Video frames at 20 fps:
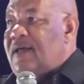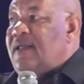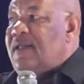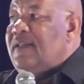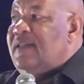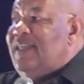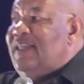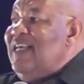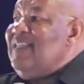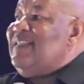
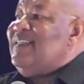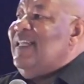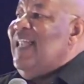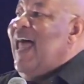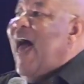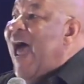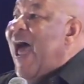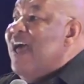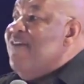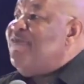This
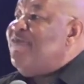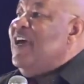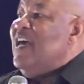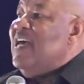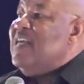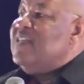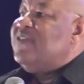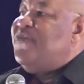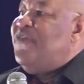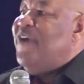life
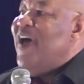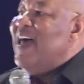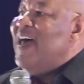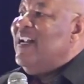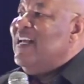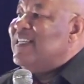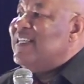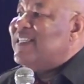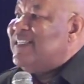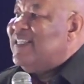is
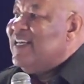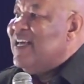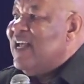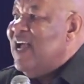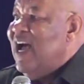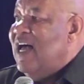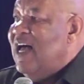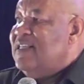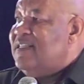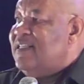very
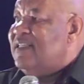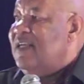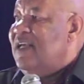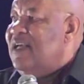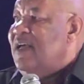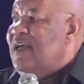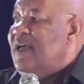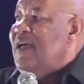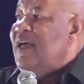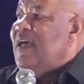serious.
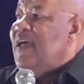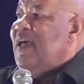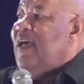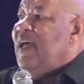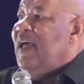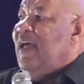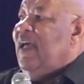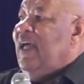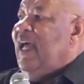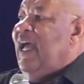
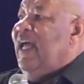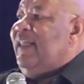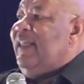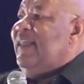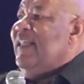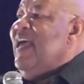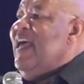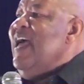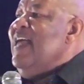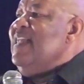It
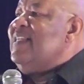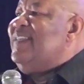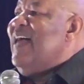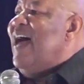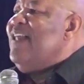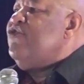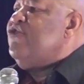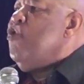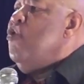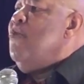needs
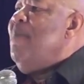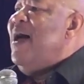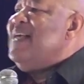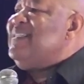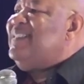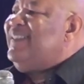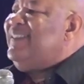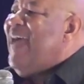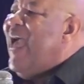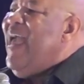that you
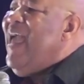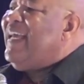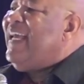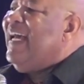must take